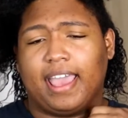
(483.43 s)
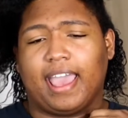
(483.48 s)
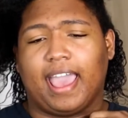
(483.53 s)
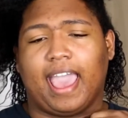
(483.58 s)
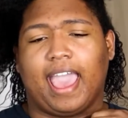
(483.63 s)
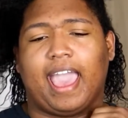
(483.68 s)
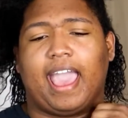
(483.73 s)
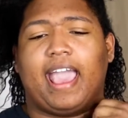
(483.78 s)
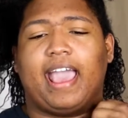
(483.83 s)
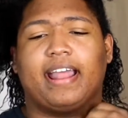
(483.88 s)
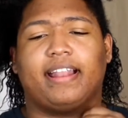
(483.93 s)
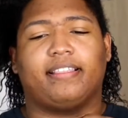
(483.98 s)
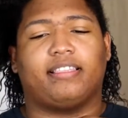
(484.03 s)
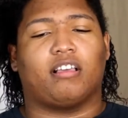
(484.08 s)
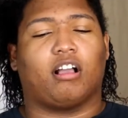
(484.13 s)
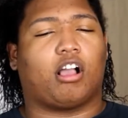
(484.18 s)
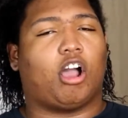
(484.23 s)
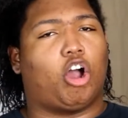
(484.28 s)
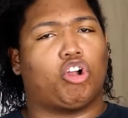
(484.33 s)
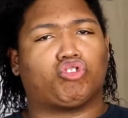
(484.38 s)
And
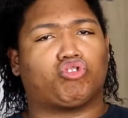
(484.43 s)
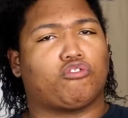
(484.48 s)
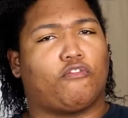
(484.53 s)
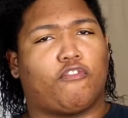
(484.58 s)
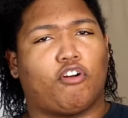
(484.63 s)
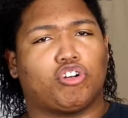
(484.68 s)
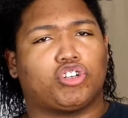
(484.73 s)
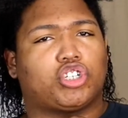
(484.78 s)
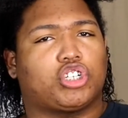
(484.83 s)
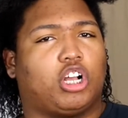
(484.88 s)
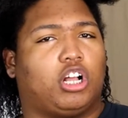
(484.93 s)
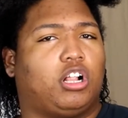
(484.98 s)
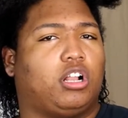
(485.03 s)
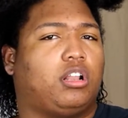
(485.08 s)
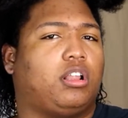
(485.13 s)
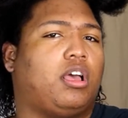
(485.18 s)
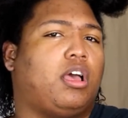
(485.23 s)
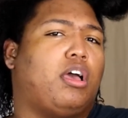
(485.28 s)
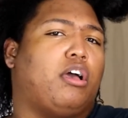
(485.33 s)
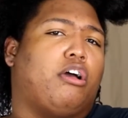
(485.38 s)
the
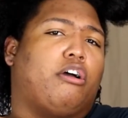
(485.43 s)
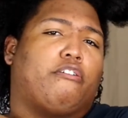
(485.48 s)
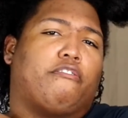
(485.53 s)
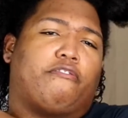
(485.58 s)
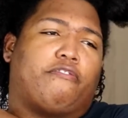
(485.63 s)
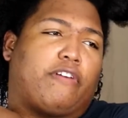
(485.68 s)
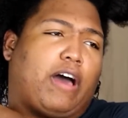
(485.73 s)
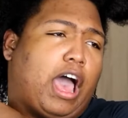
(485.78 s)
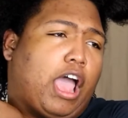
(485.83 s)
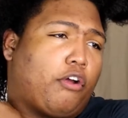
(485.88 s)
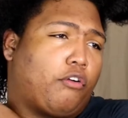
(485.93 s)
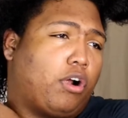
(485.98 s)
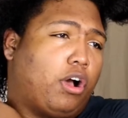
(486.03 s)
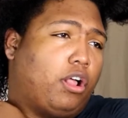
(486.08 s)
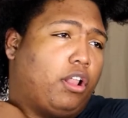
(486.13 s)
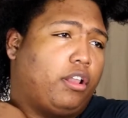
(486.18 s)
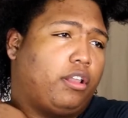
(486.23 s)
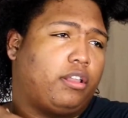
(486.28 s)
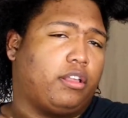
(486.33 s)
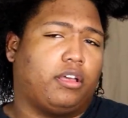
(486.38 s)
controversial,
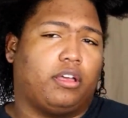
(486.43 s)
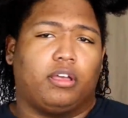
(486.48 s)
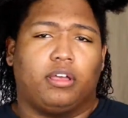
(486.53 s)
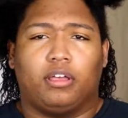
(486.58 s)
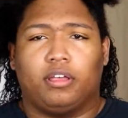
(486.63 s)
viral,